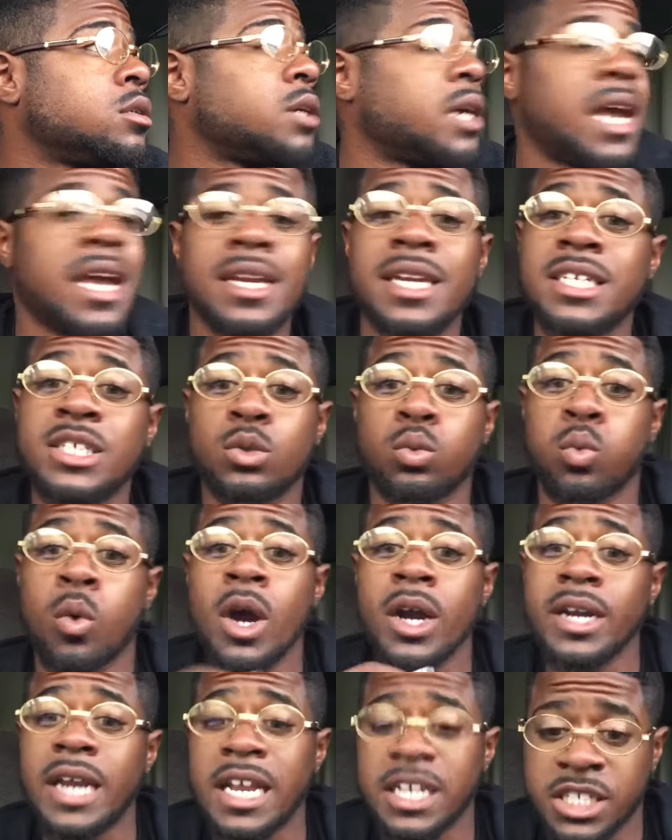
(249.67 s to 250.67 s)
and just
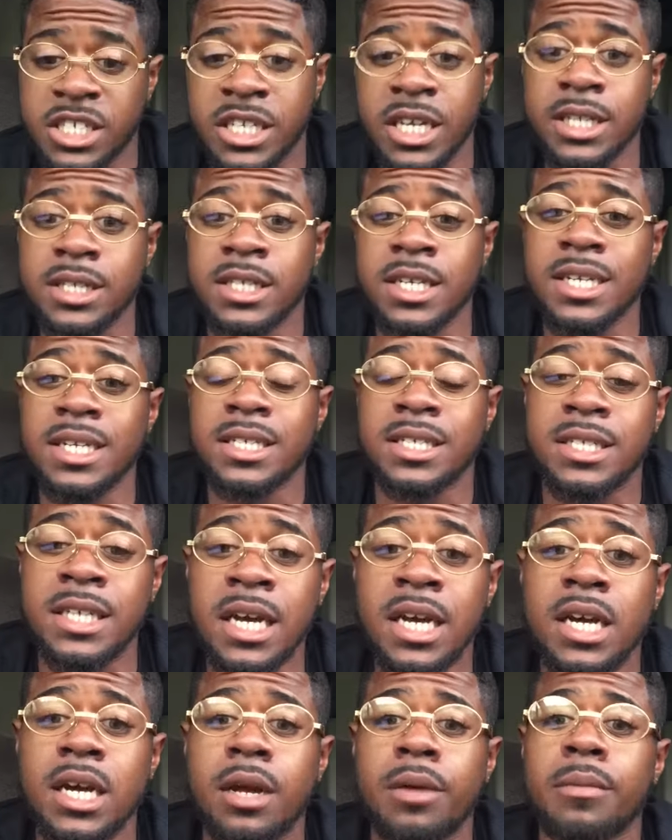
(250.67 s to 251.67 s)
run that shit till it's
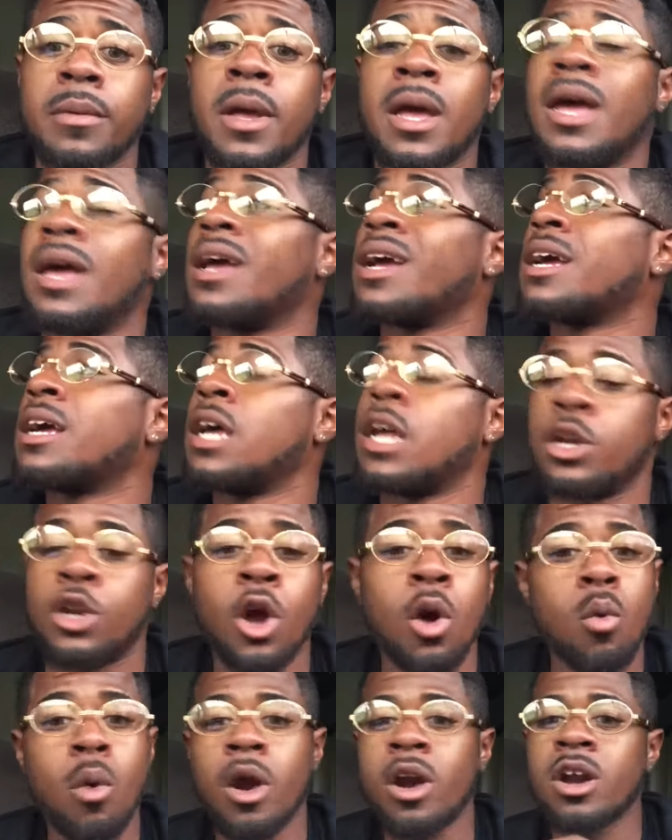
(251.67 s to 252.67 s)
done.
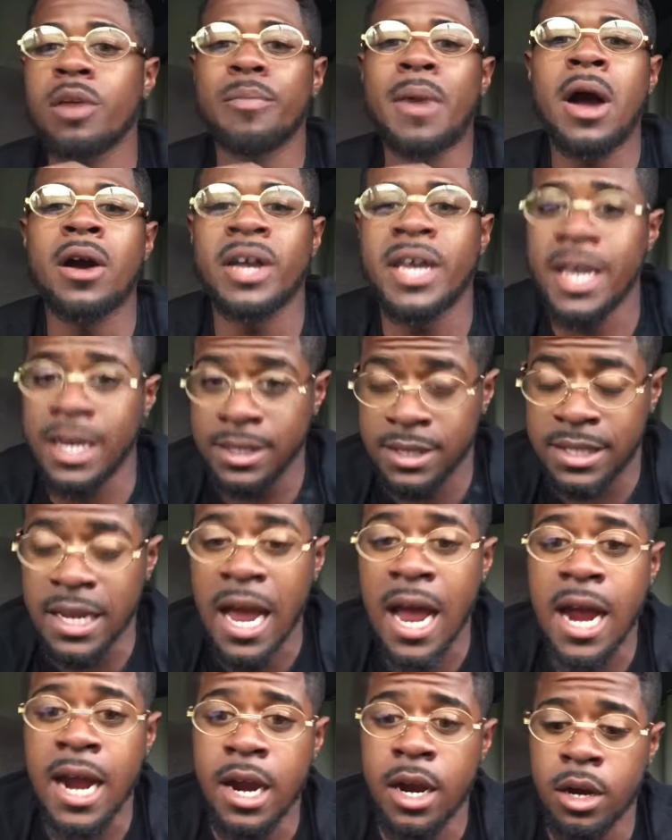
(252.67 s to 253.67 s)
Don't worry about getting
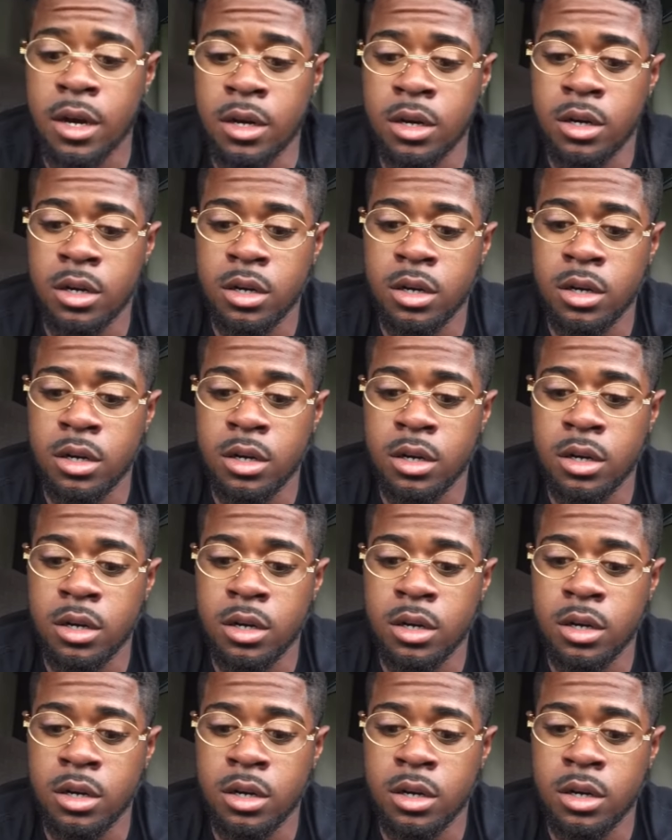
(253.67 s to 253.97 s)
tired.